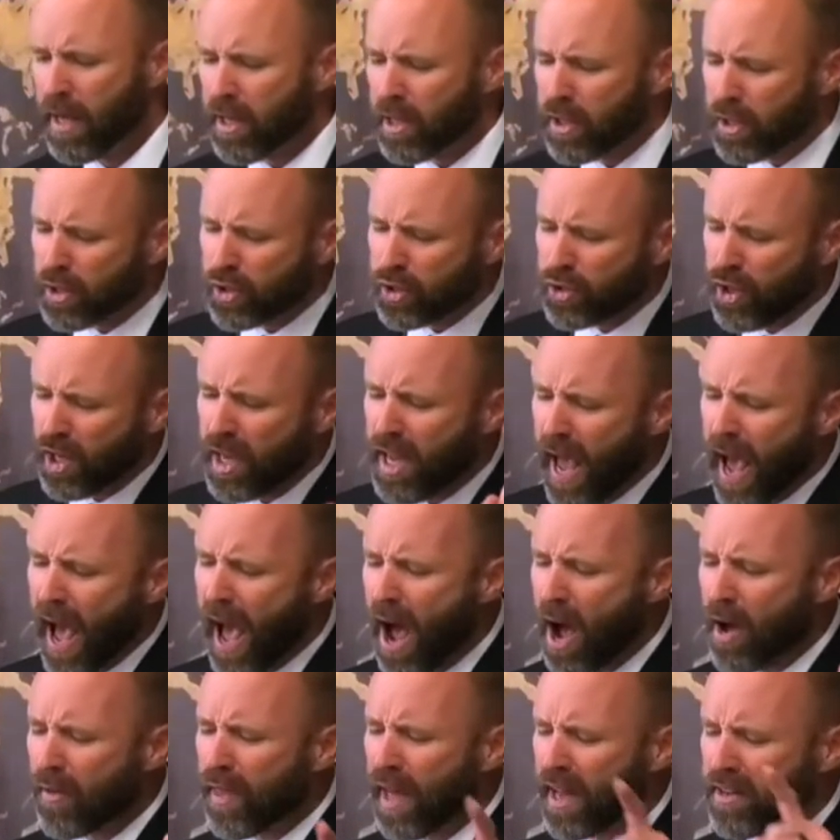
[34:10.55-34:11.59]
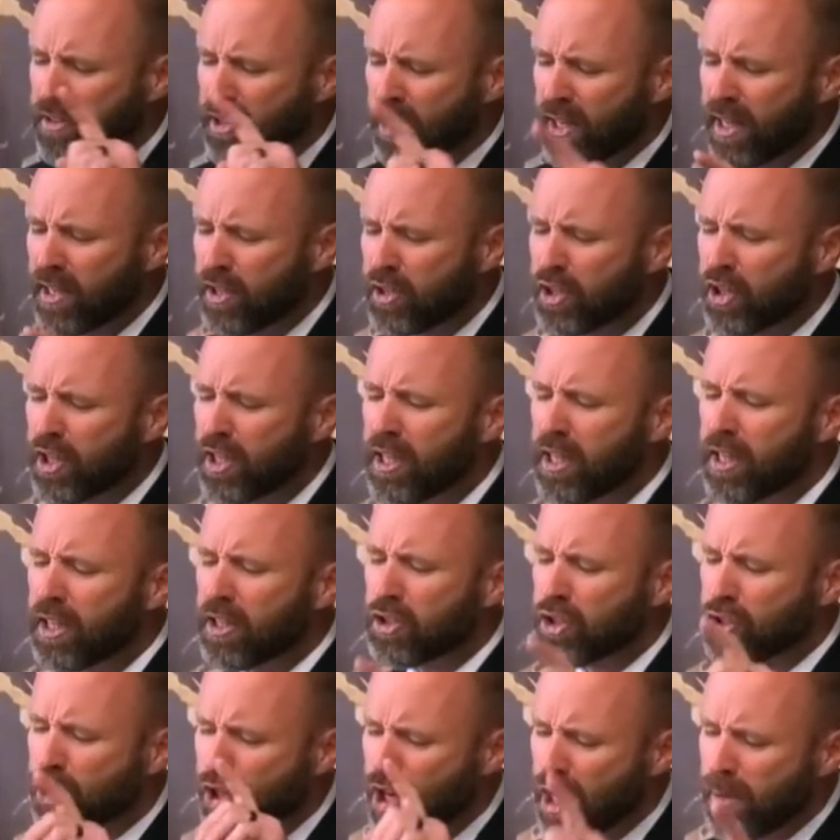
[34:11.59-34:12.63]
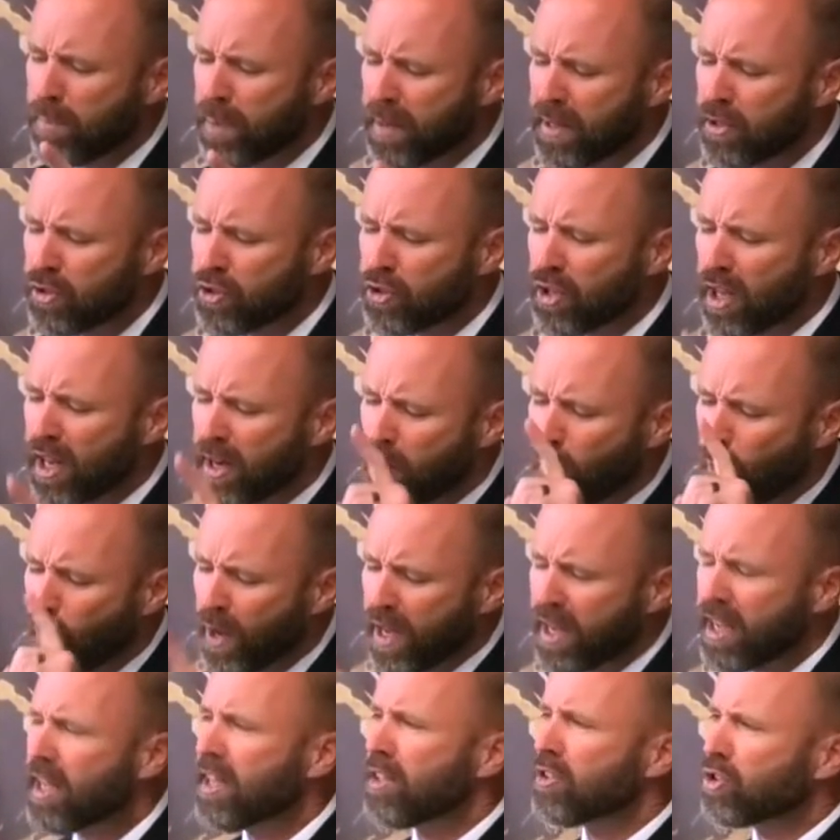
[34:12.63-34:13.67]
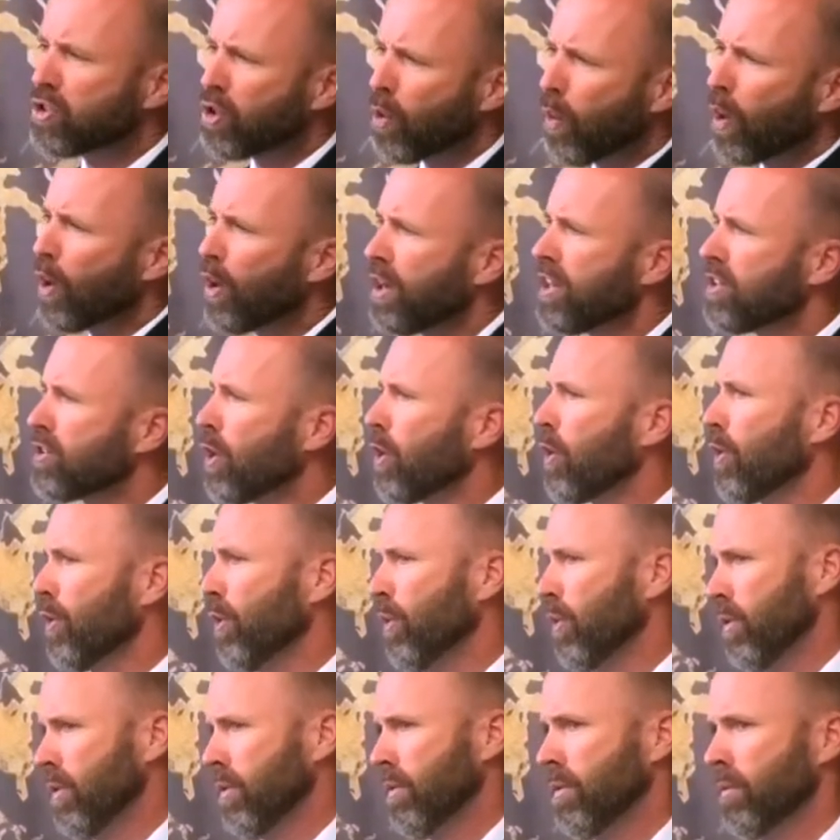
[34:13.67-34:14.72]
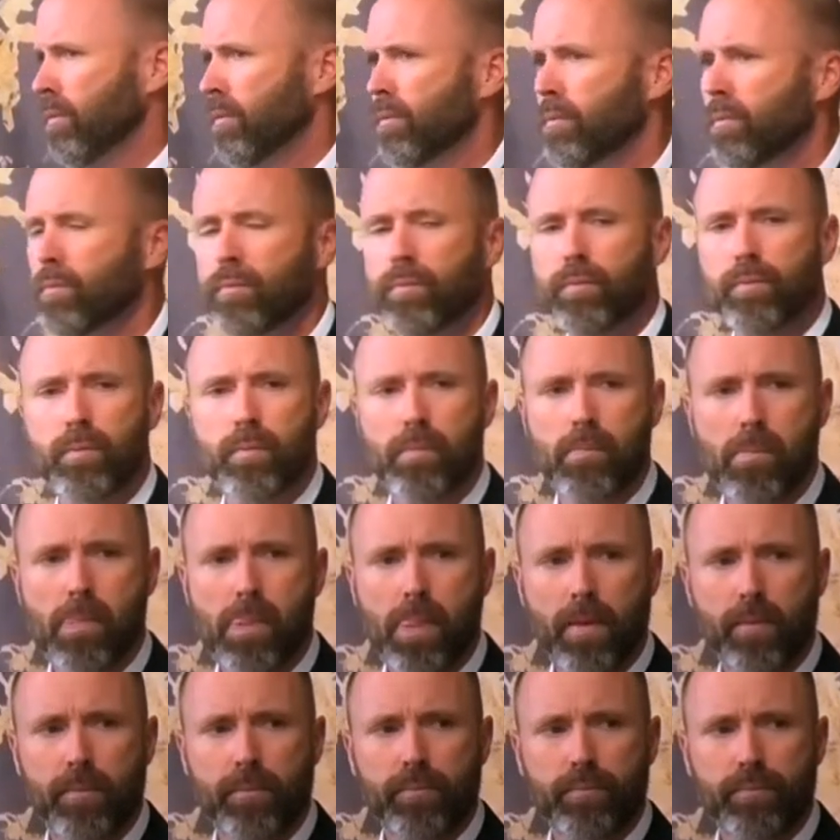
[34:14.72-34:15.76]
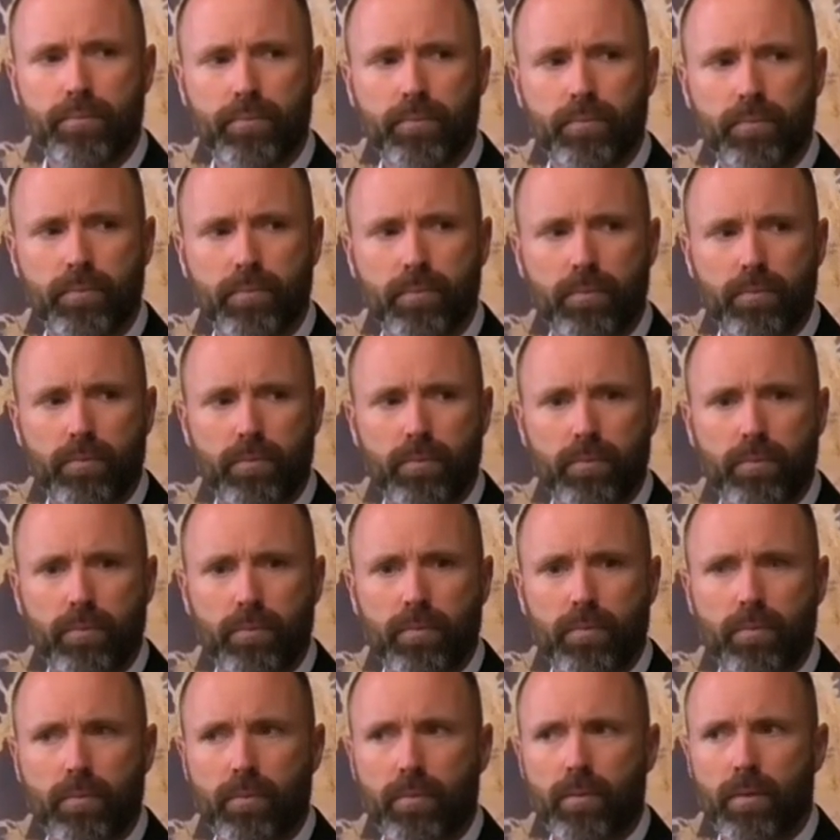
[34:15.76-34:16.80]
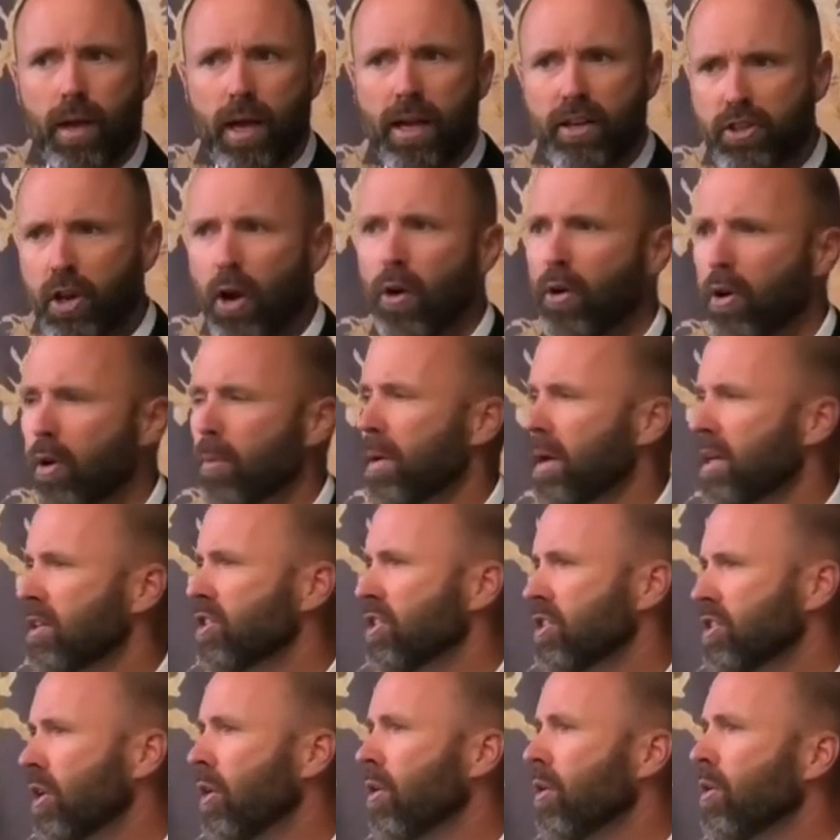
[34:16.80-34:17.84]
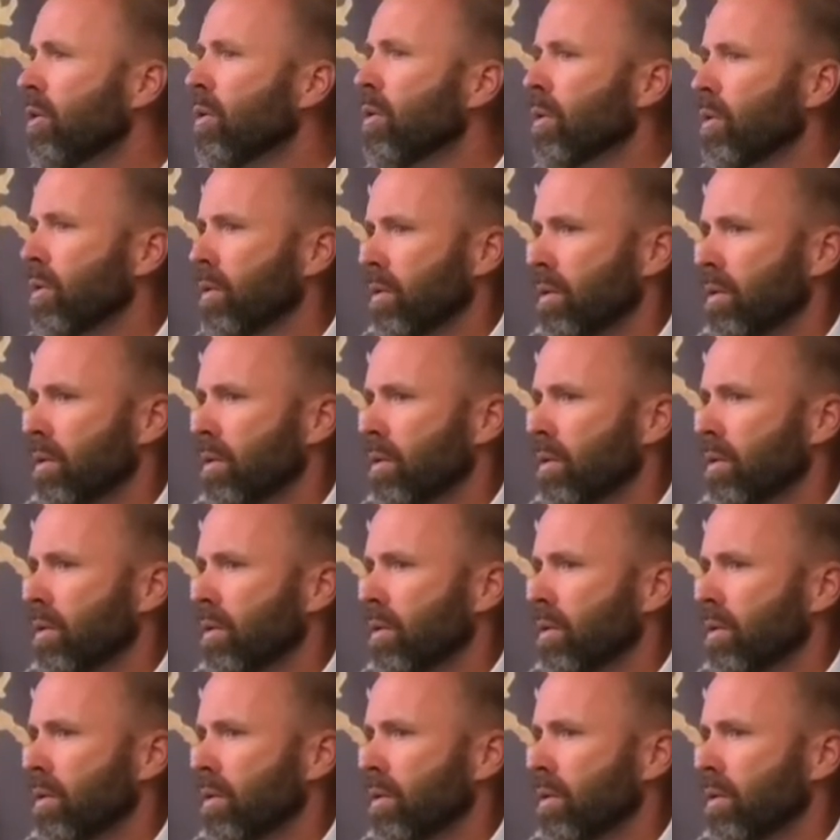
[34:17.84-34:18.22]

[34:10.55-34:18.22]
See how that teaching cheapens and weakens the word eternal? Amen. Eternal means eternal.